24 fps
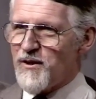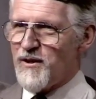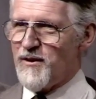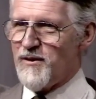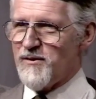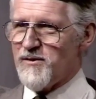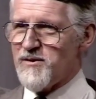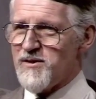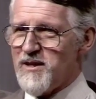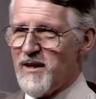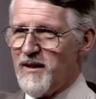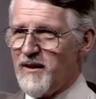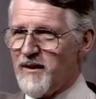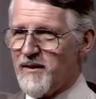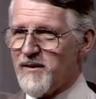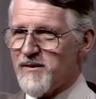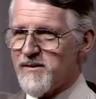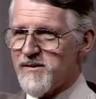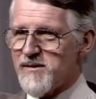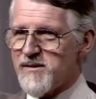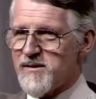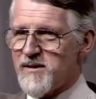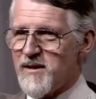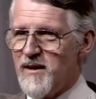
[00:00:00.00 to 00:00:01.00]

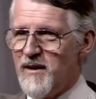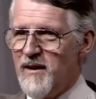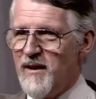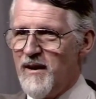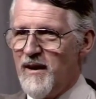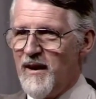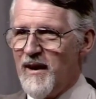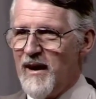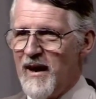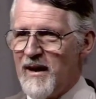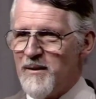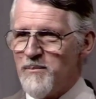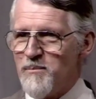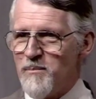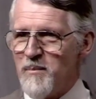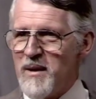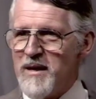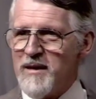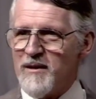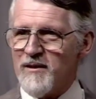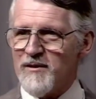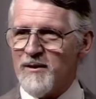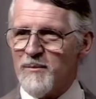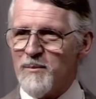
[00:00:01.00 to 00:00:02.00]
context and
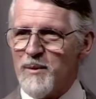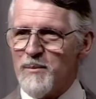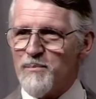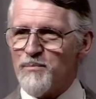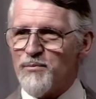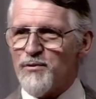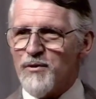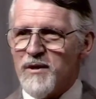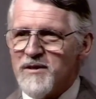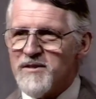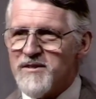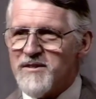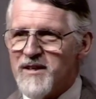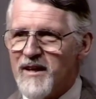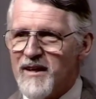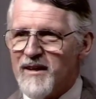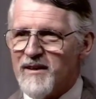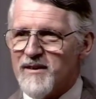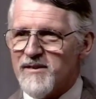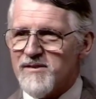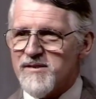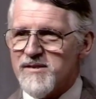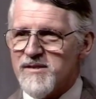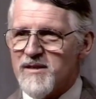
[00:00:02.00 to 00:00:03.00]
make them a
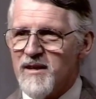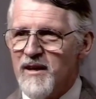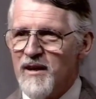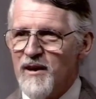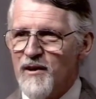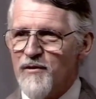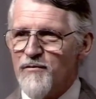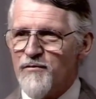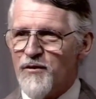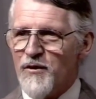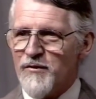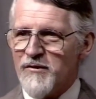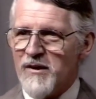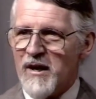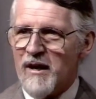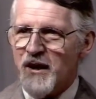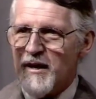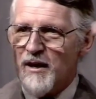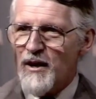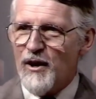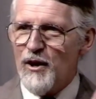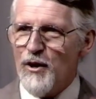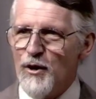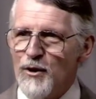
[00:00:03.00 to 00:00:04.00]
pretext for
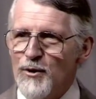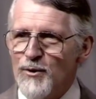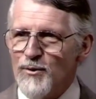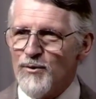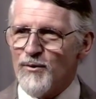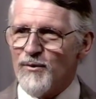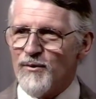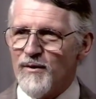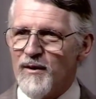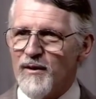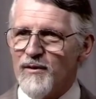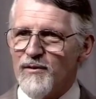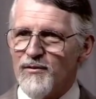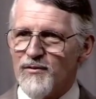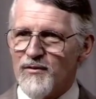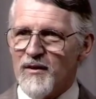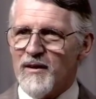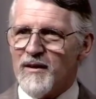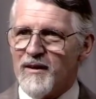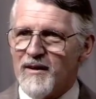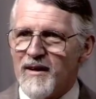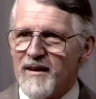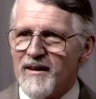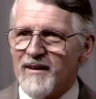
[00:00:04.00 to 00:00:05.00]
our own
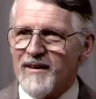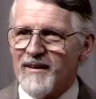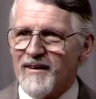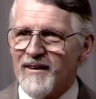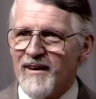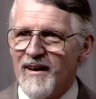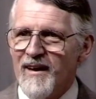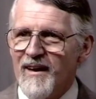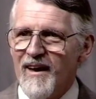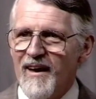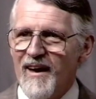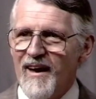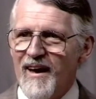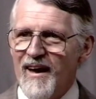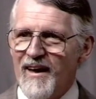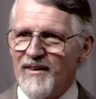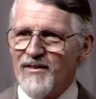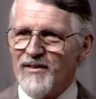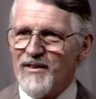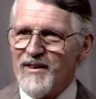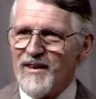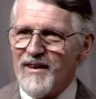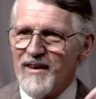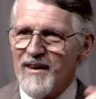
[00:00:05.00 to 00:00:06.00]
thinking
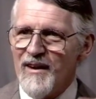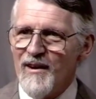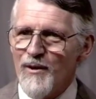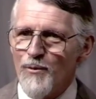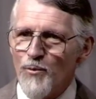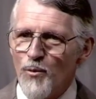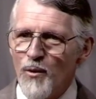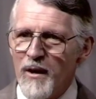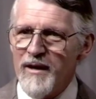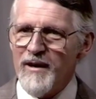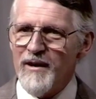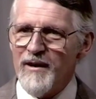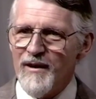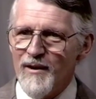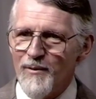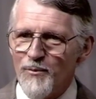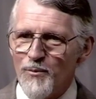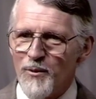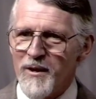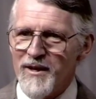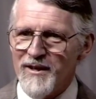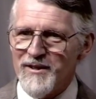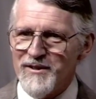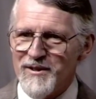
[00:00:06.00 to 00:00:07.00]
and the way
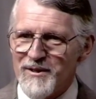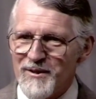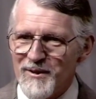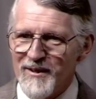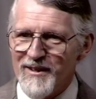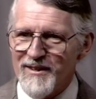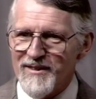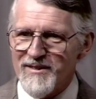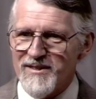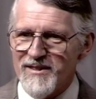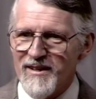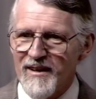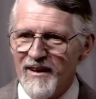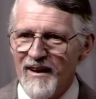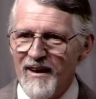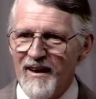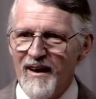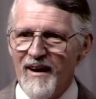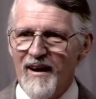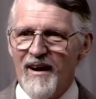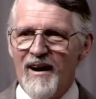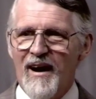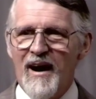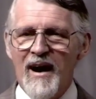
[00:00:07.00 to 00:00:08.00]
we do it.
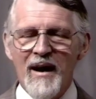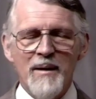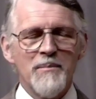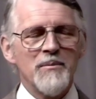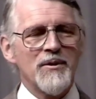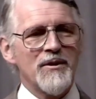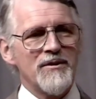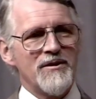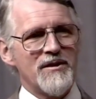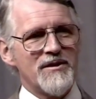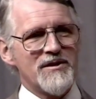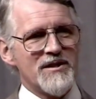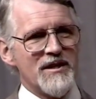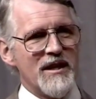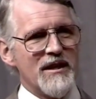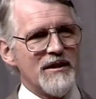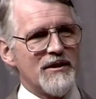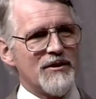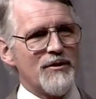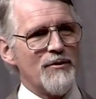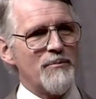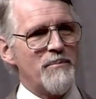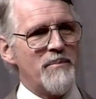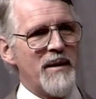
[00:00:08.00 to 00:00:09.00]
I'm going to
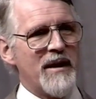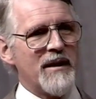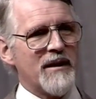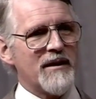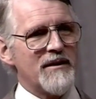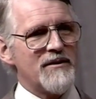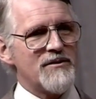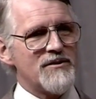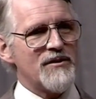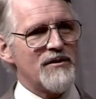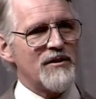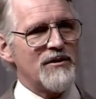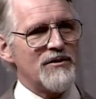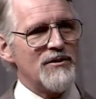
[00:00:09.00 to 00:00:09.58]
take you back into the